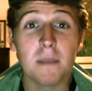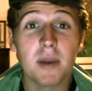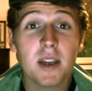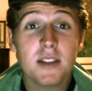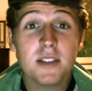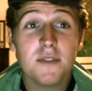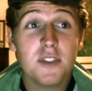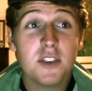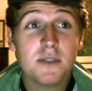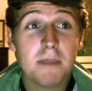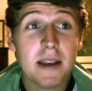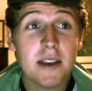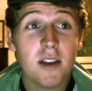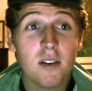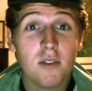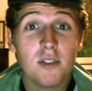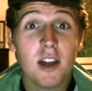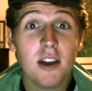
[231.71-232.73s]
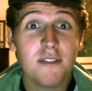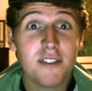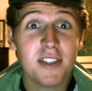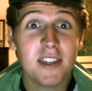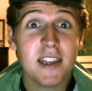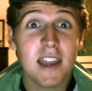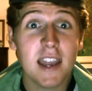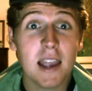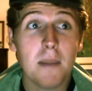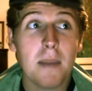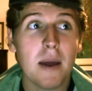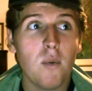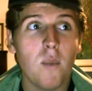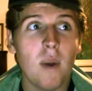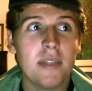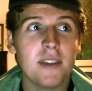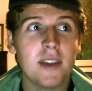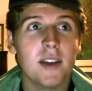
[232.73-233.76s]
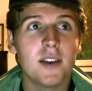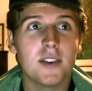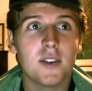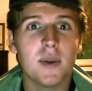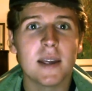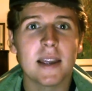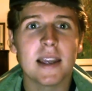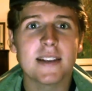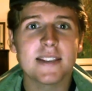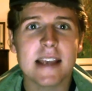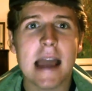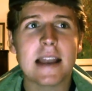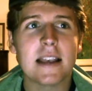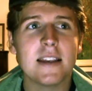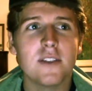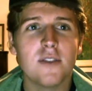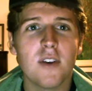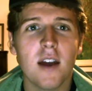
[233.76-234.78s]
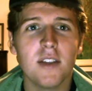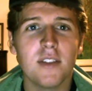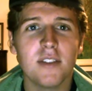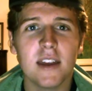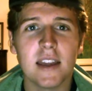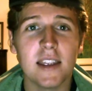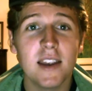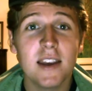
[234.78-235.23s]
because if you spend your whole life thinking about whether you're doing exactly the right thing,